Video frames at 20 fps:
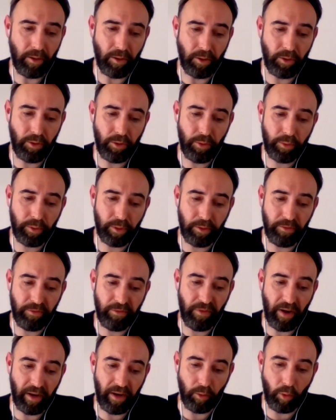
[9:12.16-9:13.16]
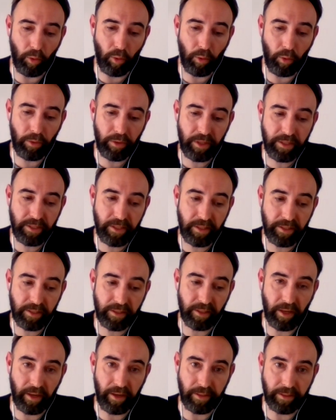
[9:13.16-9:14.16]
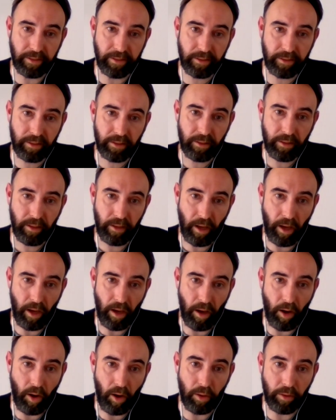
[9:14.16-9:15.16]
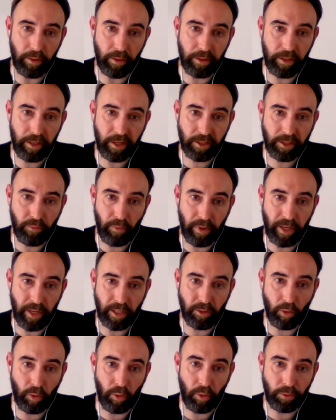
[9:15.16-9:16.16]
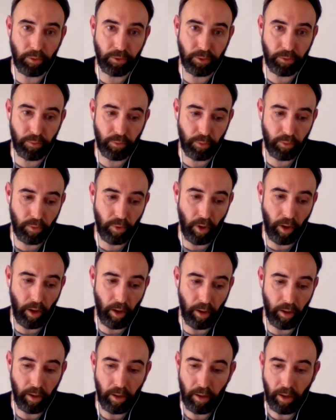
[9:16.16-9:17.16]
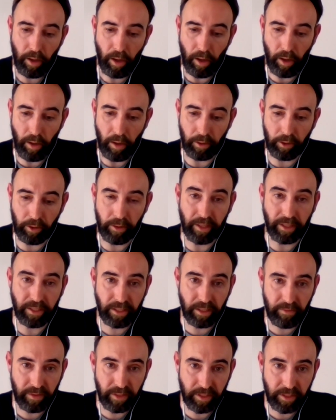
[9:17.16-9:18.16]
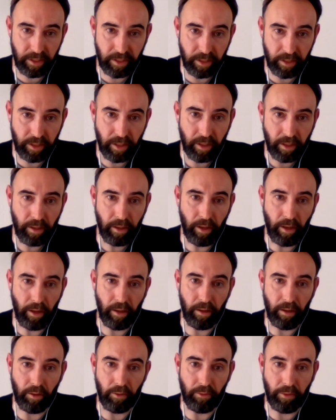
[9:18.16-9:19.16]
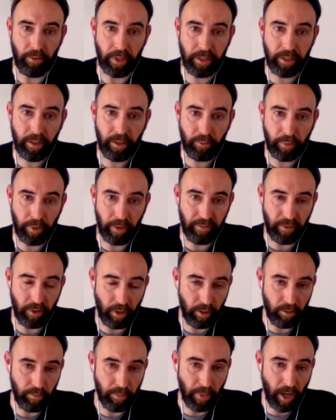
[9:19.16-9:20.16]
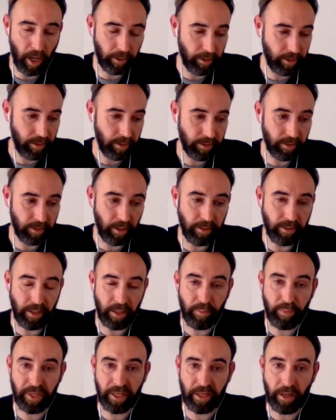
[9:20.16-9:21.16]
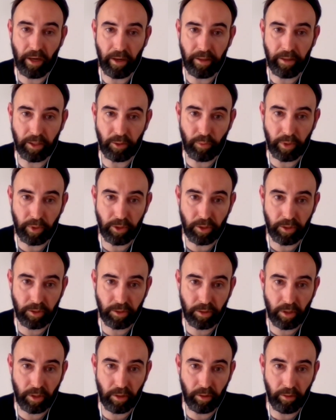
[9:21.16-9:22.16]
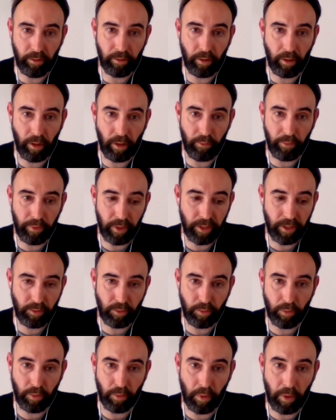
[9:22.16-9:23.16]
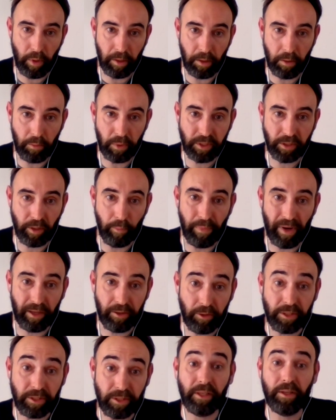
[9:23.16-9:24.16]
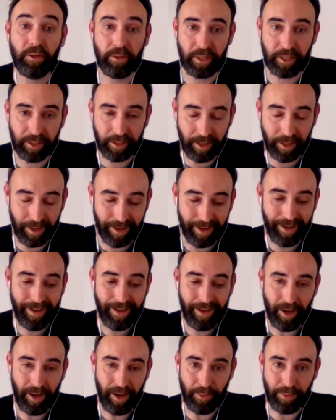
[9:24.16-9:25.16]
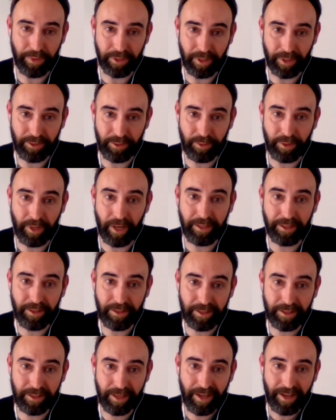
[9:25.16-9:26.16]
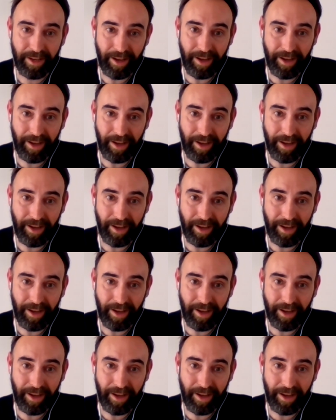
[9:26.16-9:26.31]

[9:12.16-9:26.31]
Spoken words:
you can find all these insights on the extranet or through connectivity. Already, we have the Market Insights API that we just released with some partners, including Hotels United.